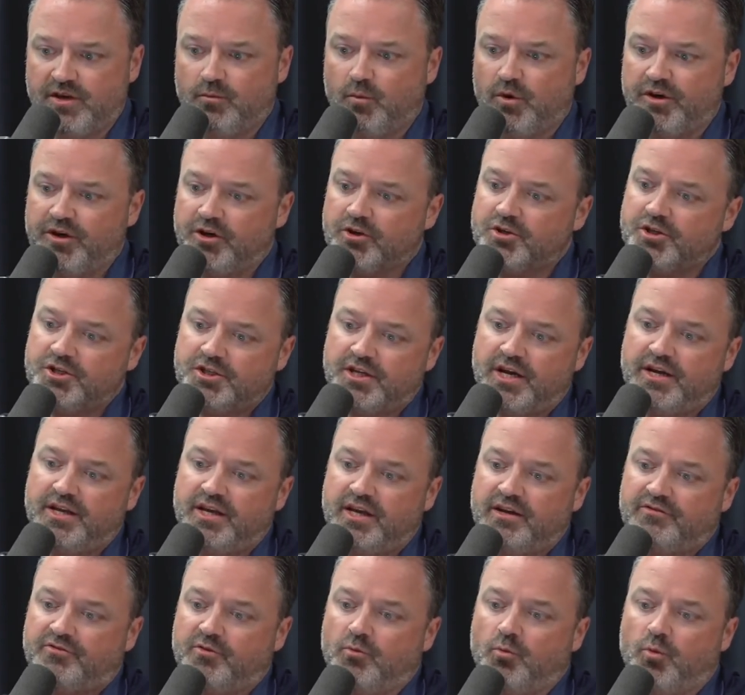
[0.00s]
And when you're
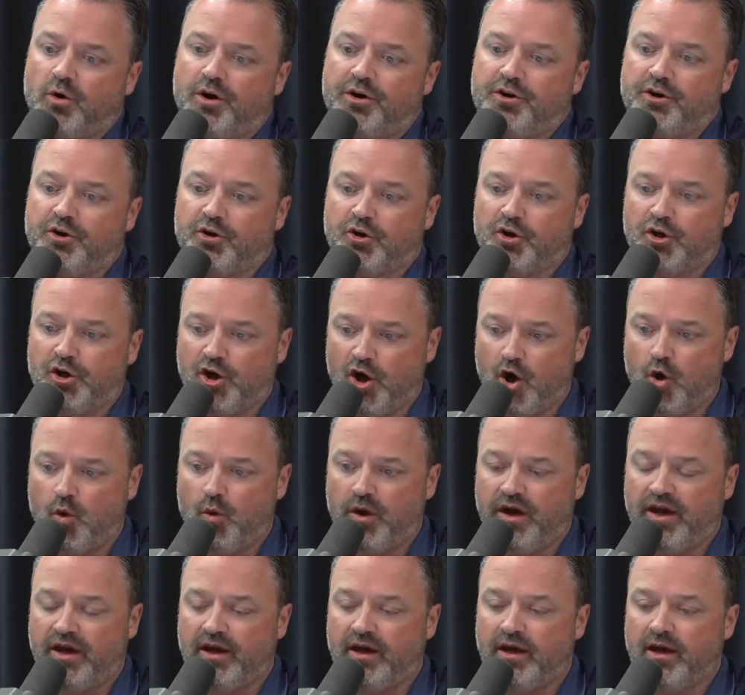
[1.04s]
studying from where you're
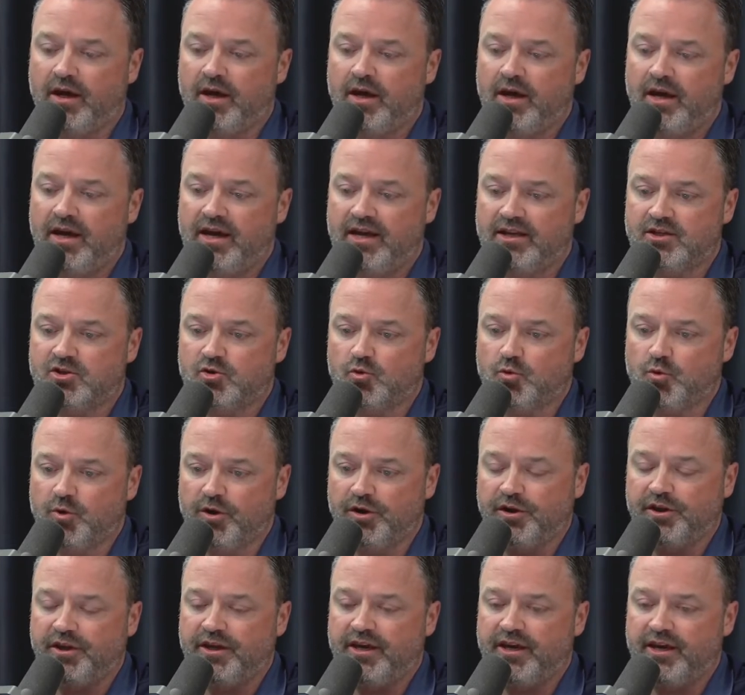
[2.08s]
going, it's
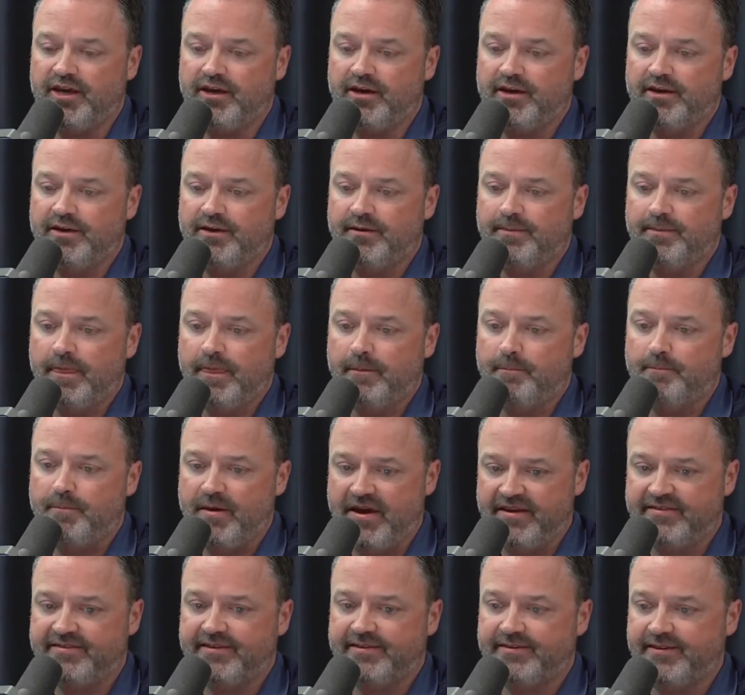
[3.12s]
really
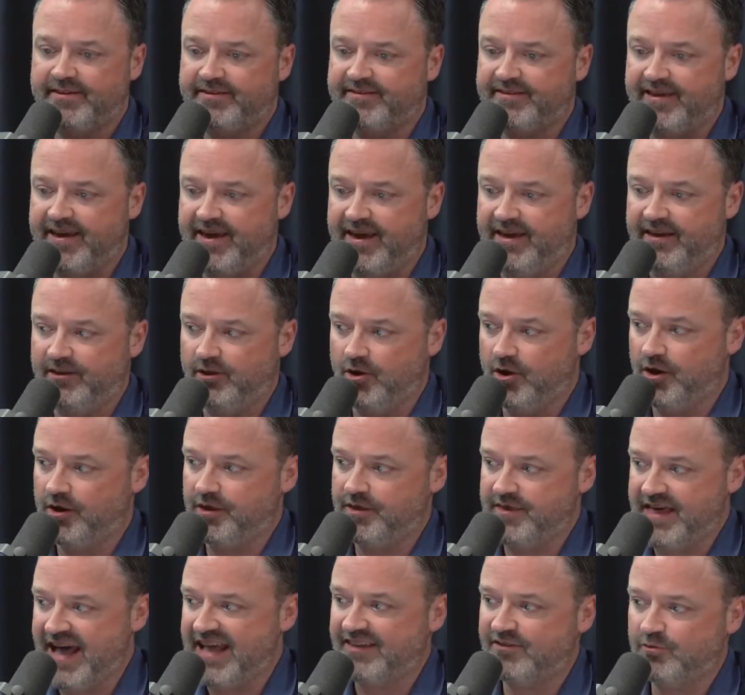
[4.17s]
basically saying, look,
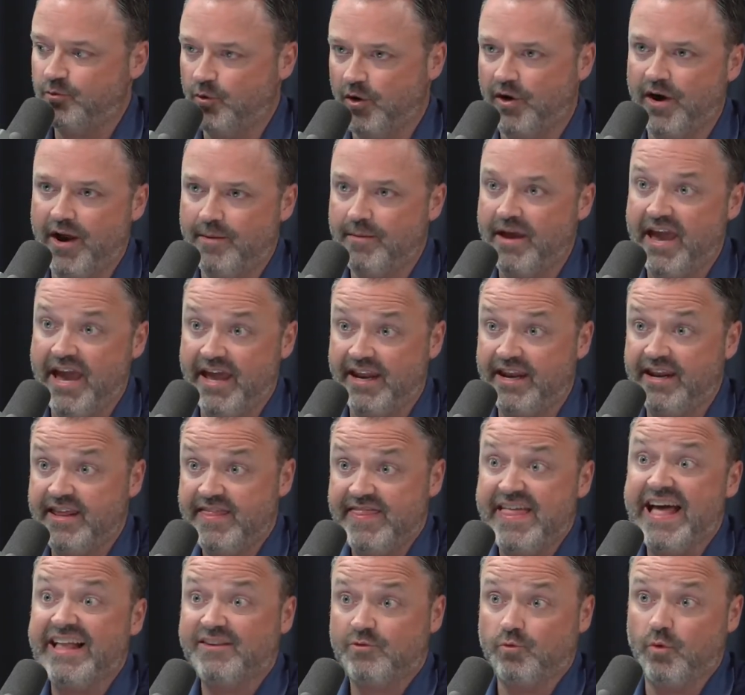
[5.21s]
that's where I'm headed
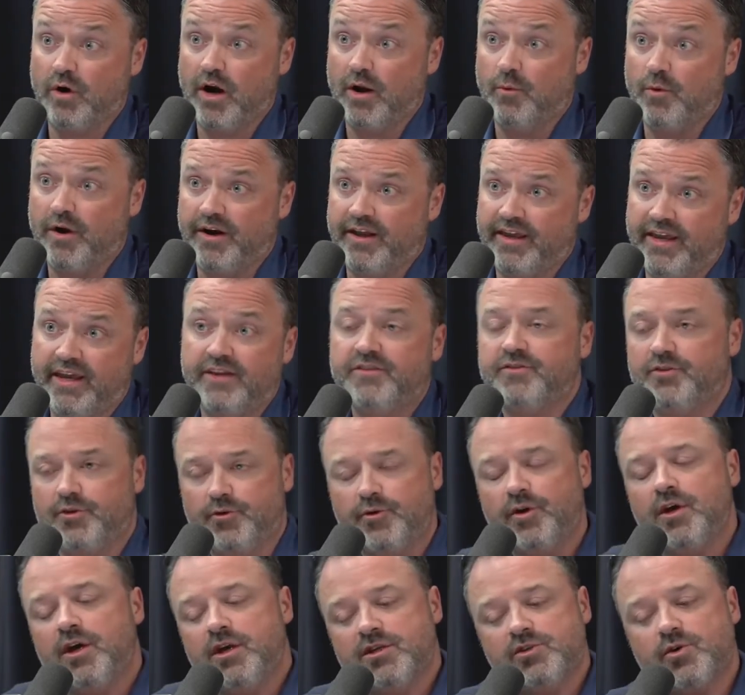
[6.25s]
and that's where I want to get to.